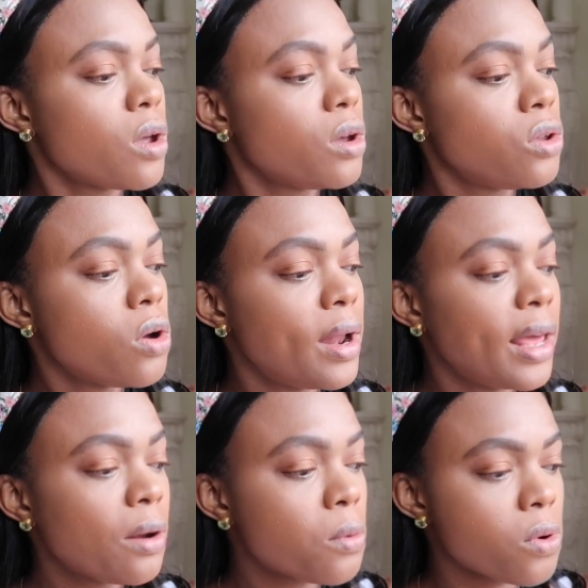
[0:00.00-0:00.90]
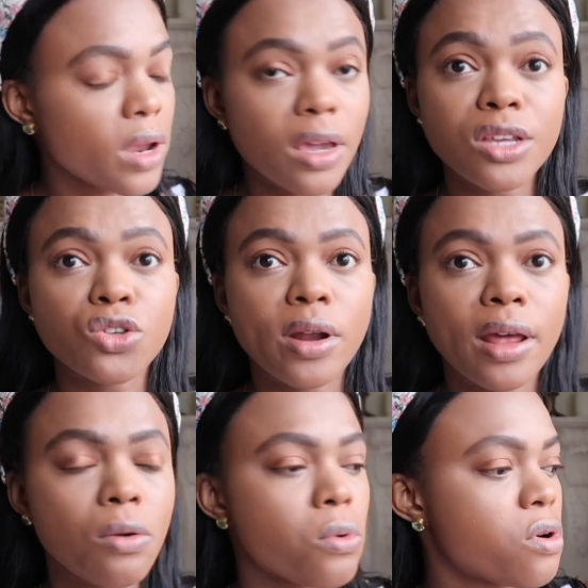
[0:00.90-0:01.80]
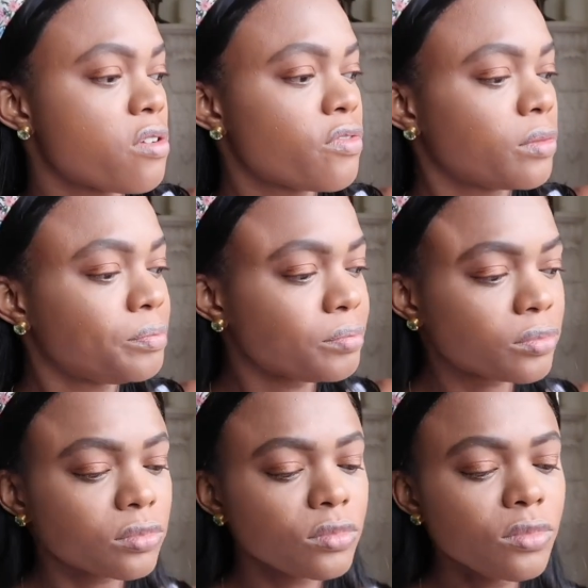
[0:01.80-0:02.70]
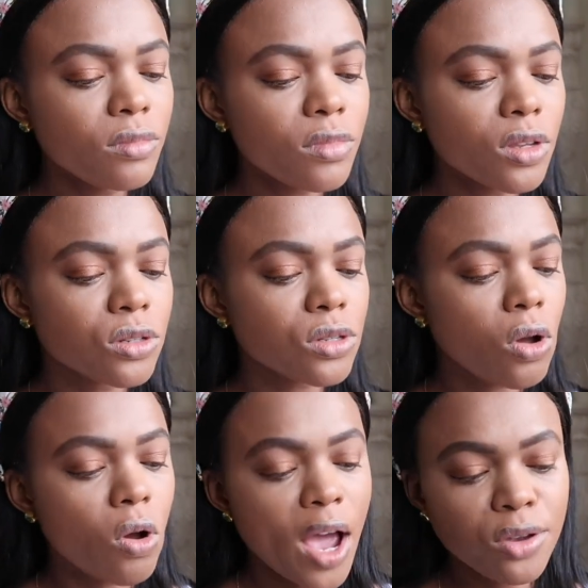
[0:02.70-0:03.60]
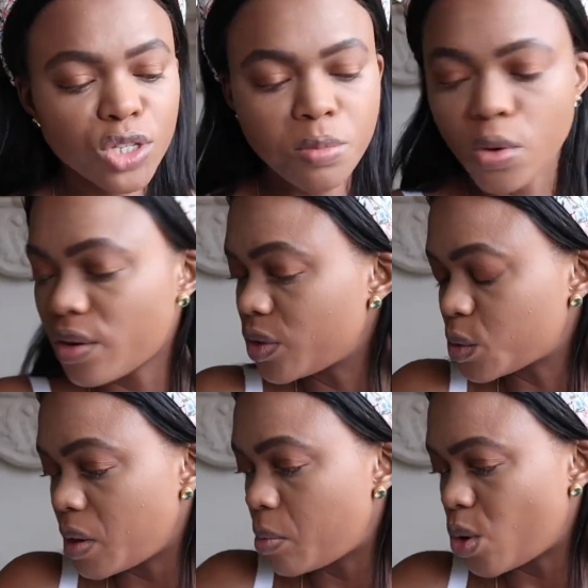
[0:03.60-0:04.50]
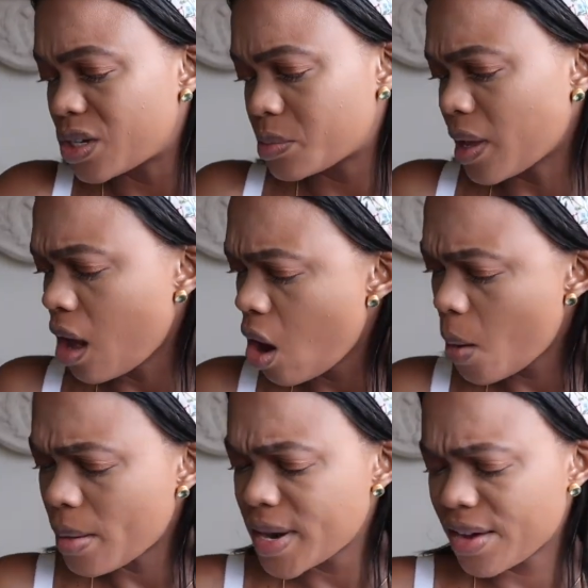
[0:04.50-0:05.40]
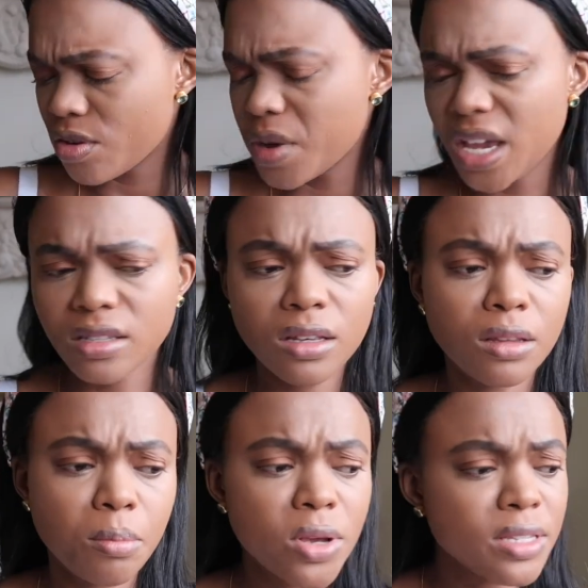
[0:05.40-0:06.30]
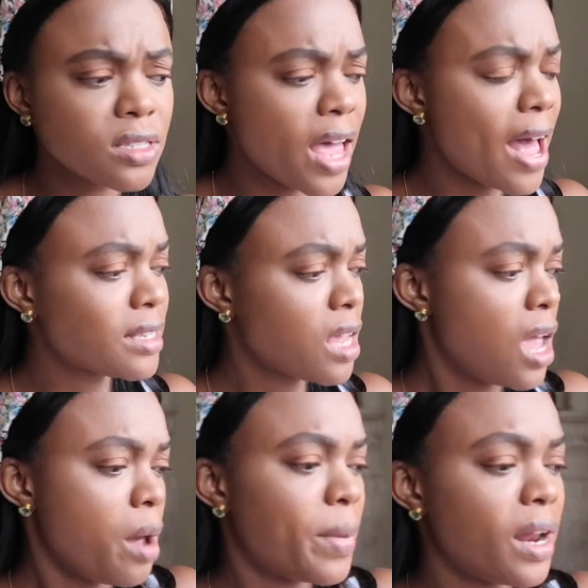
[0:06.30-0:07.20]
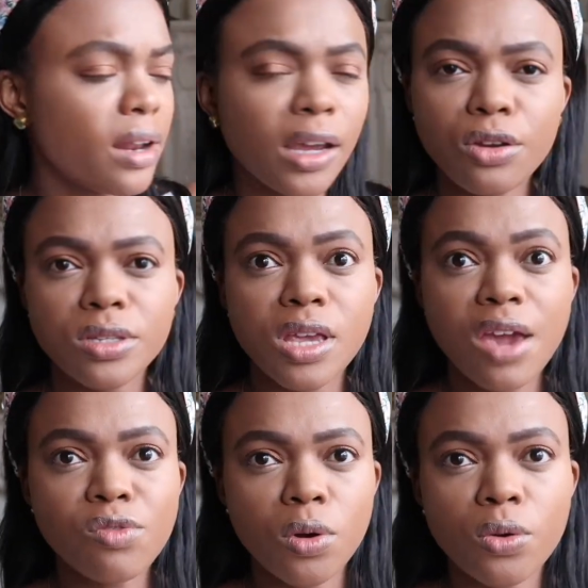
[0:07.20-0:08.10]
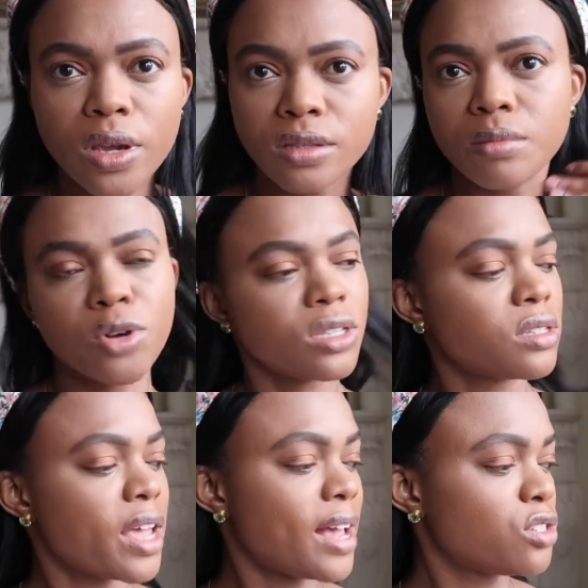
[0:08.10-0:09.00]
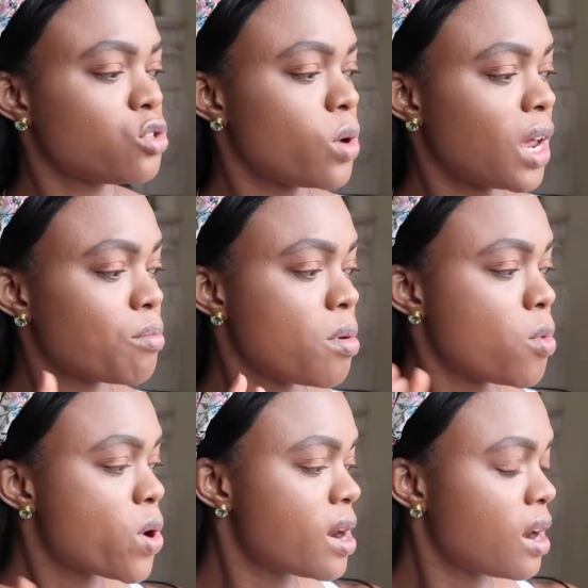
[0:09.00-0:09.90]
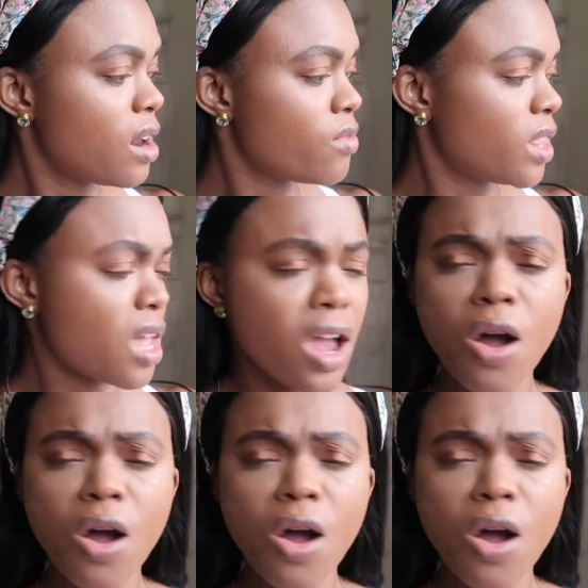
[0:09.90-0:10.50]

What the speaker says: Your network is your net worth. So I used to be one of those people who was just like, oh, I would never be kissing the boss's ass. But then again, you see everyone who kiss the boss's ass, you know, get promoted and everything.